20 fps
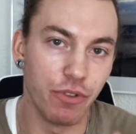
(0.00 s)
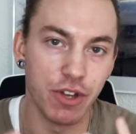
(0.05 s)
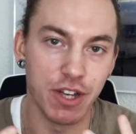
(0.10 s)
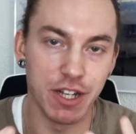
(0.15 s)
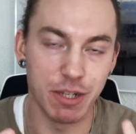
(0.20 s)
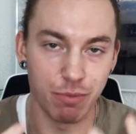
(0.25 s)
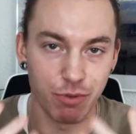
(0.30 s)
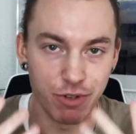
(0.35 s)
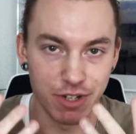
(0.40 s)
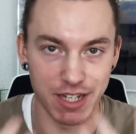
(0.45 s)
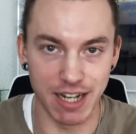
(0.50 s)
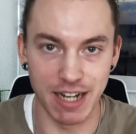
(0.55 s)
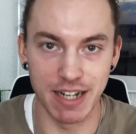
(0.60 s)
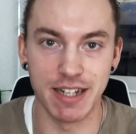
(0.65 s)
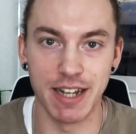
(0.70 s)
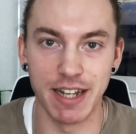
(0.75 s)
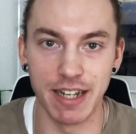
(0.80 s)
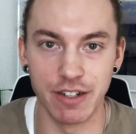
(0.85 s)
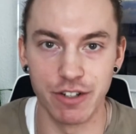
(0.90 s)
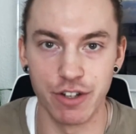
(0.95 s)
is
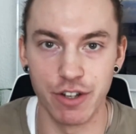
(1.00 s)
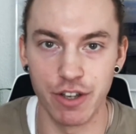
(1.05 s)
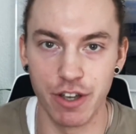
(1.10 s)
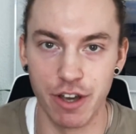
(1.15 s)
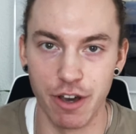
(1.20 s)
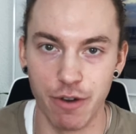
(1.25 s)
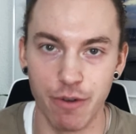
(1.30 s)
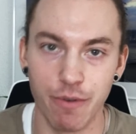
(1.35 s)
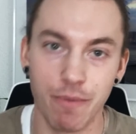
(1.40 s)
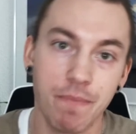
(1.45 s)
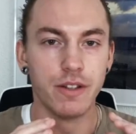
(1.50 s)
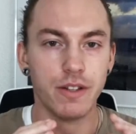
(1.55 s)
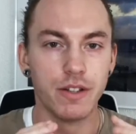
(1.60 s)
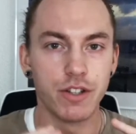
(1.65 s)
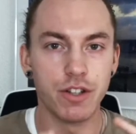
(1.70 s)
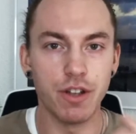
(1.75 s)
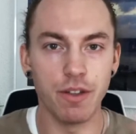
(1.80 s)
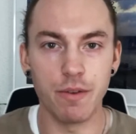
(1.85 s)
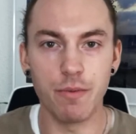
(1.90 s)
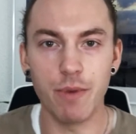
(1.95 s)
presenting to you.
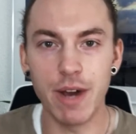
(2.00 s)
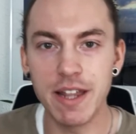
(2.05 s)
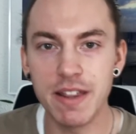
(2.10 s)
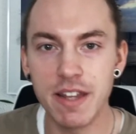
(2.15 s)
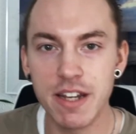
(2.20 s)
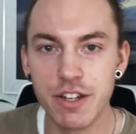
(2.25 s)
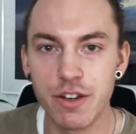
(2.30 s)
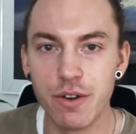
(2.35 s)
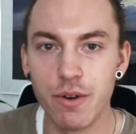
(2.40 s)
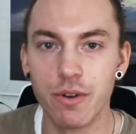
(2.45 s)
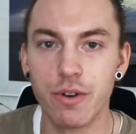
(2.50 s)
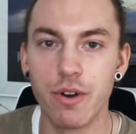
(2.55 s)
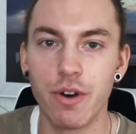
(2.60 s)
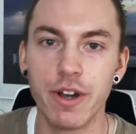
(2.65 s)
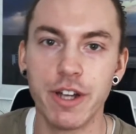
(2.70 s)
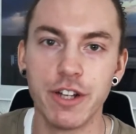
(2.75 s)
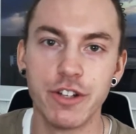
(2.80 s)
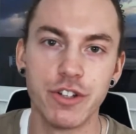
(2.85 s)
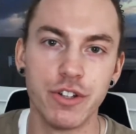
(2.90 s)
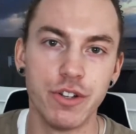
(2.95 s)
So the way that you're
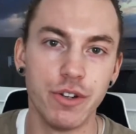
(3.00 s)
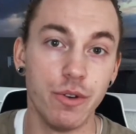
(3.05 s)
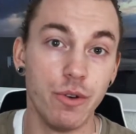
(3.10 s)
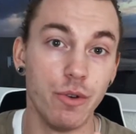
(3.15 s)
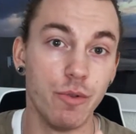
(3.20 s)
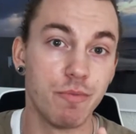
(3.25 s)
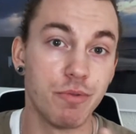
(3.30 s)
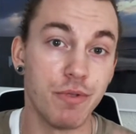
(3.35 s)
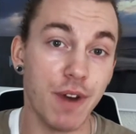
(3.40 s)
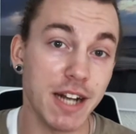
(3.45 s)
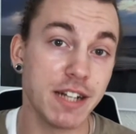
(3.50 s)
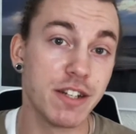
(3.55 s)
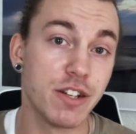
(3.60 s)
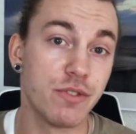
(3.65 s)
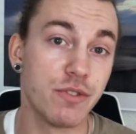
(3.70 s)
going to practice